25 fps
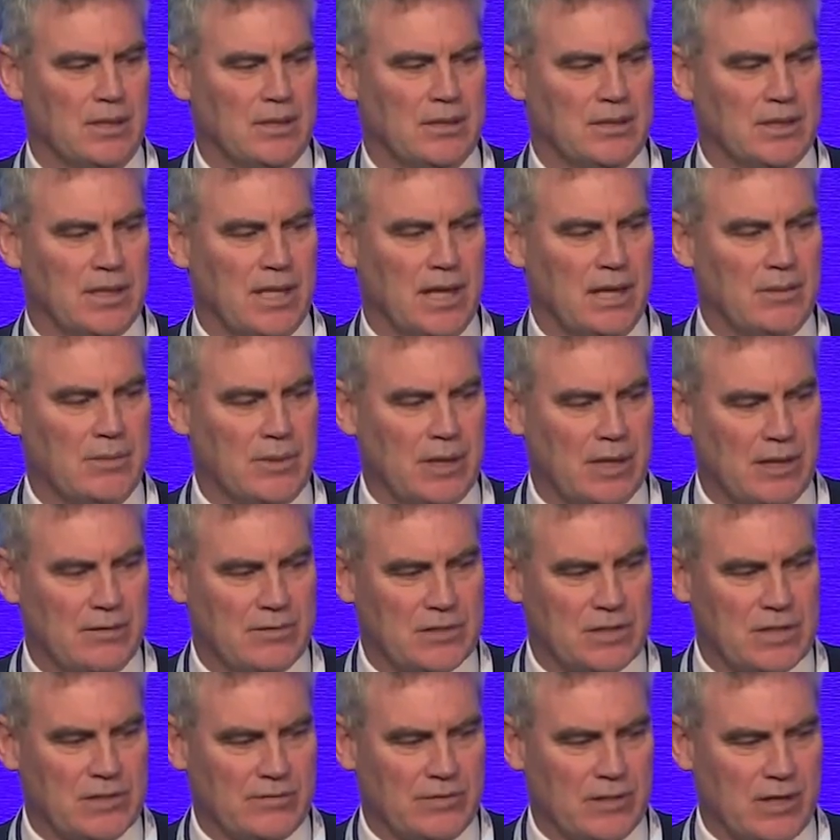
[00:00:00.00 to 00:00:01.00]
Today we
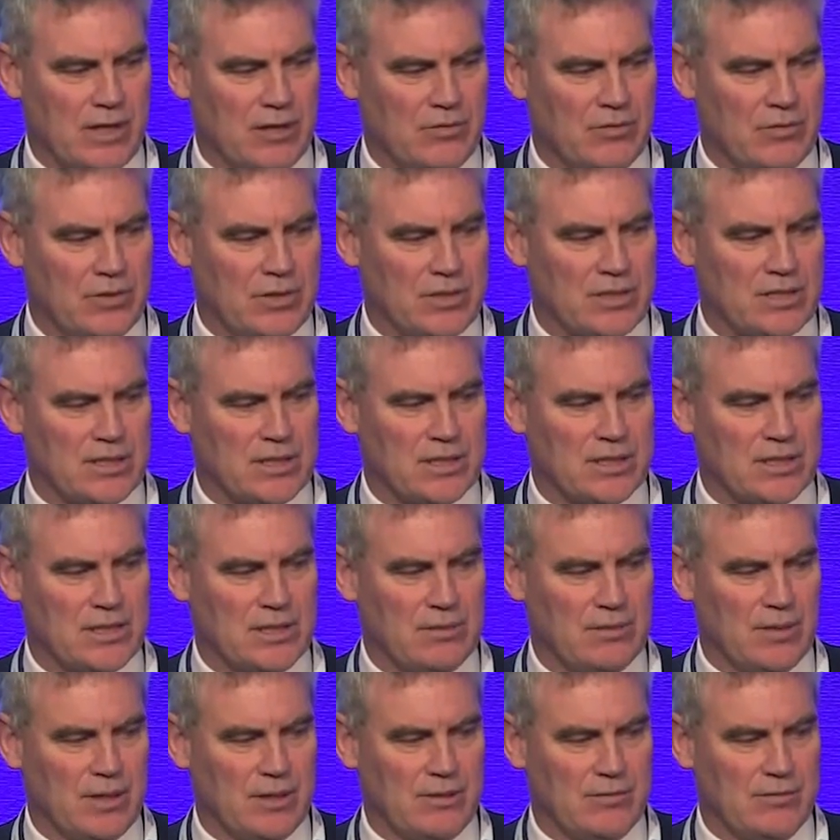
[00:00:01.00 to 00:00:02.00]
have
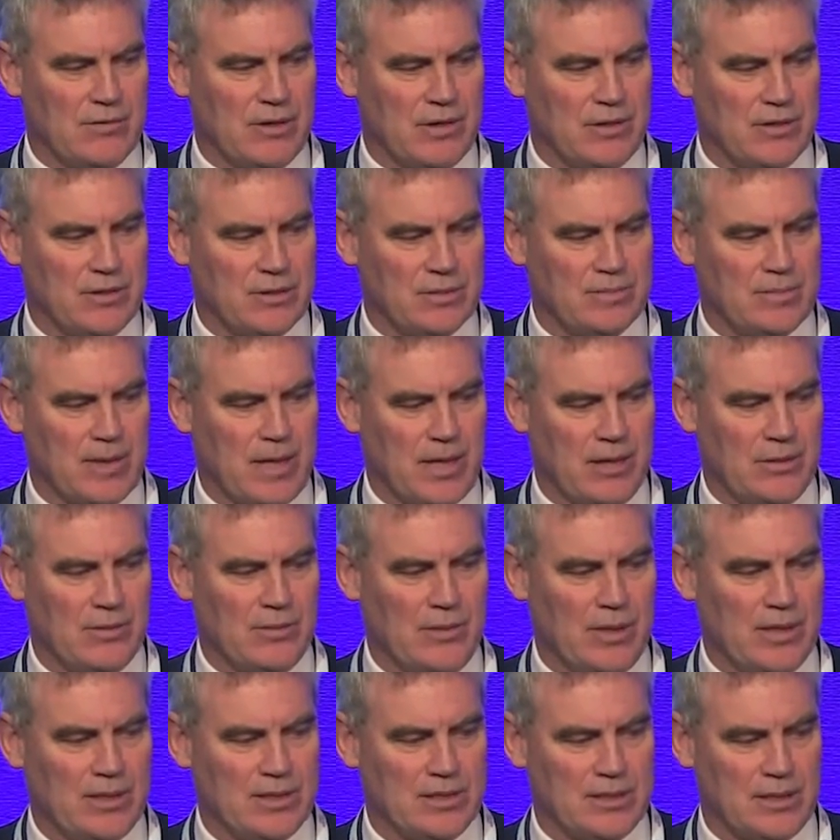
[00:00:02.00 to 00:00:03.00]
761 of those
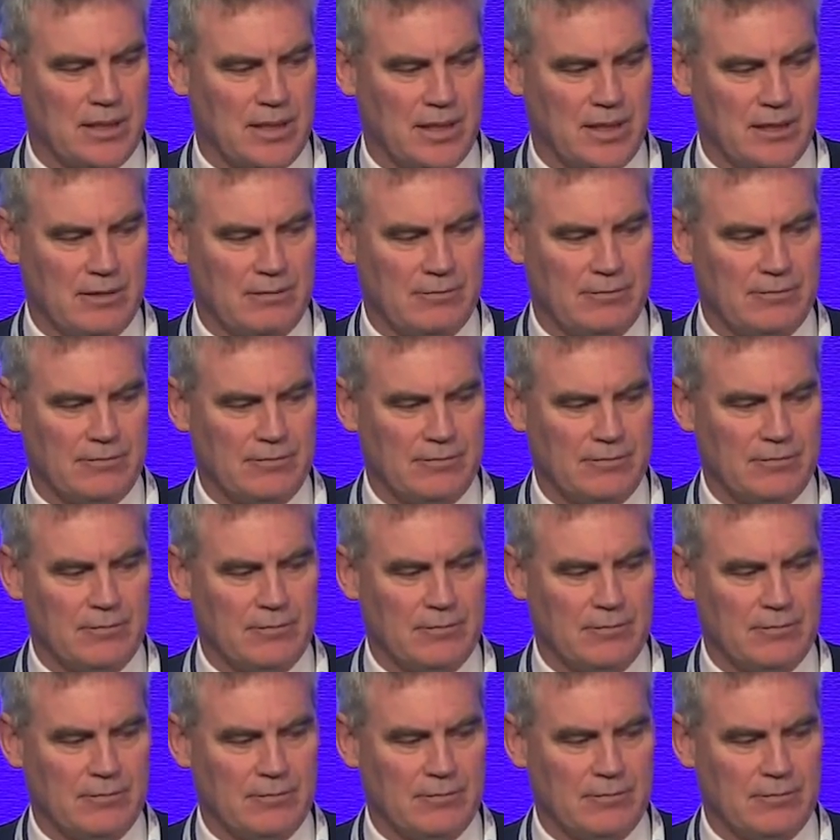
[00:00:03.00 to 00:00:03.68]
pathways live.